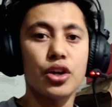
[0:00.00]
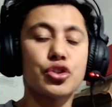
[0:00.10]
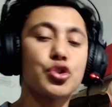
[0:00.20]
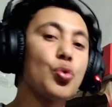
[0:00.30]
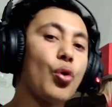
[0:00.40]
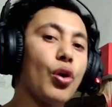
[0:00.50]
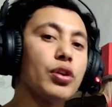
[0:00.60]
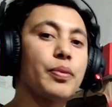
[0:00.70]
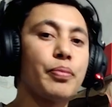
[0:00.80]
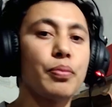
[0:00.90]
to all the
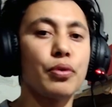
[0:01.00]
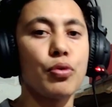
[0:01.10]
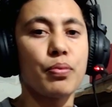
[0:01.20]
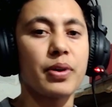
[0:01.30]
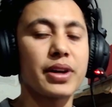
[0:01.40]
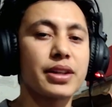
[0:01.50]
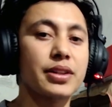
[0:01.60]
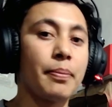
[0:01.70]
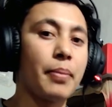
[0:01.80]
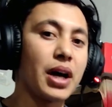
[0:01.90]
people who forget the
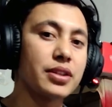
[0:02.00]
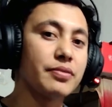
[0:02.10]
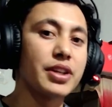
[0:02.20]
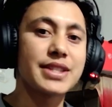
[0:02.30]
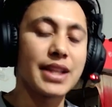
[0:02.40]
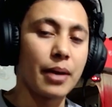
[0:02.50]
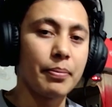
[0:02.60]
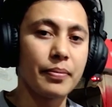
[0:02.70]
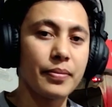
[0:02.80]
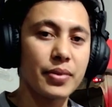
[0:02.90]
path of the Islam.
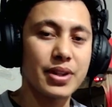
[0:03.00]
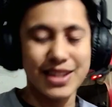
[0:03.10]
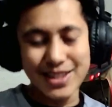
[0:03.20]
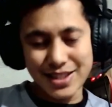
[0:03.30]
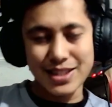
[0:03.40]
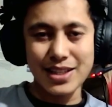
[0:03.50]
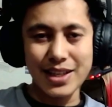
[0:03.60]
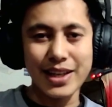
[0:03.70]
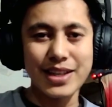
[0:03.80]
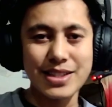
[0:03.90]
This
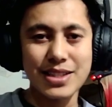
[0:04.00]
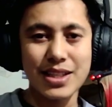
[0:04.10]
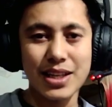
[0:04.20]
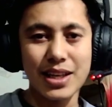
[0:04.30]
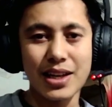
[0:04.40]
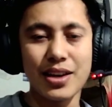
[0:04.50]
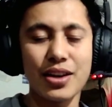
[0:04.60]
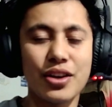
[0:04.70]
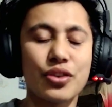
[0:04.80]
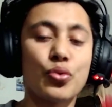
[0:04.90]
is
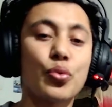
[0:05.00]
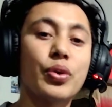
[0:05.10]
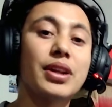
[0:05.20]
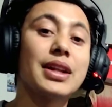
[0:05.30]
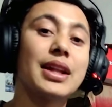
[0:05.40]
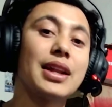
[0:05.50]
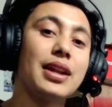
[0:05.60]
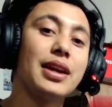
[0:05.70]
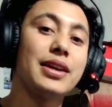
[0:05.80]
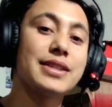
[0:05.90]
real
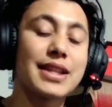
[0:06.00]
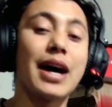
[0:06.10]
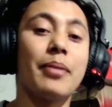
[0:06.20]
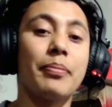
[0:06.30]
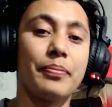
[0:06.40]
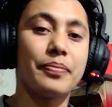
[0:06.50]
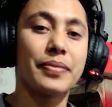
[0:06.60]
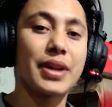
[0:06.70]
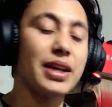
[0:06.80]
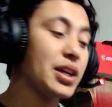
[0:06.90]
Islam.
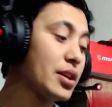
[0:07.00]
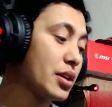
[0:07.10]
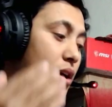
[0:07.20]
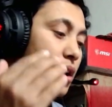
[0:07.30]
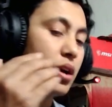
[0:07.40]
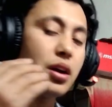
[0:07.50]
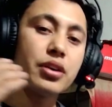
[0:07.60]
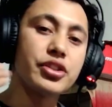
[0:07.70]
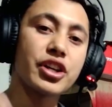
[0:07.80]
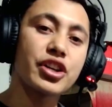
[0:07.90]
I think
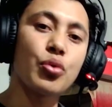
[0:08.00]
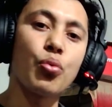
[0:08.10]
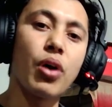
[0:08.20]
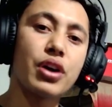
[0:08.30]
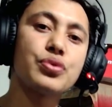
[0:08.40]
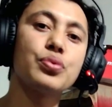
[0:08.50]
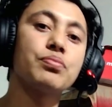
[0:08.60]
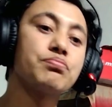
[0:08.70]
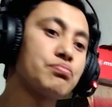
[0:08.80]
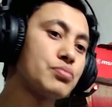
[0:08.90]
director want to
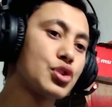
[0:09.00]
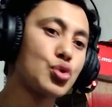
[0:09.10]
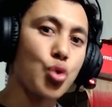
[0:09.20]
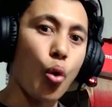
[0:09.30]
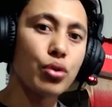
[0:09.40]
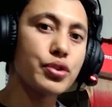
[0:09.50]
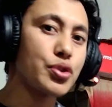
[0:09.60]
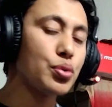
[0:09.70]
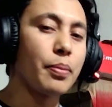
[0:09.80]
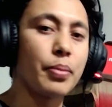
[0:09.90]
told to
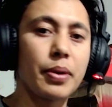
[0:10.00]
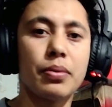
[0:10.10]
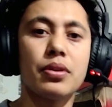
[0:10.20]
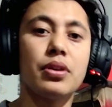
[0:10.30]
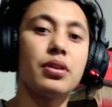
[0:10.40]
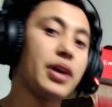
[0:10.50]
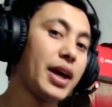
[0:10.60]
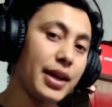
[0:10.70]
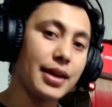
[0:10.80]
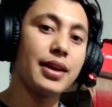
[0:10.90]
the people, hey,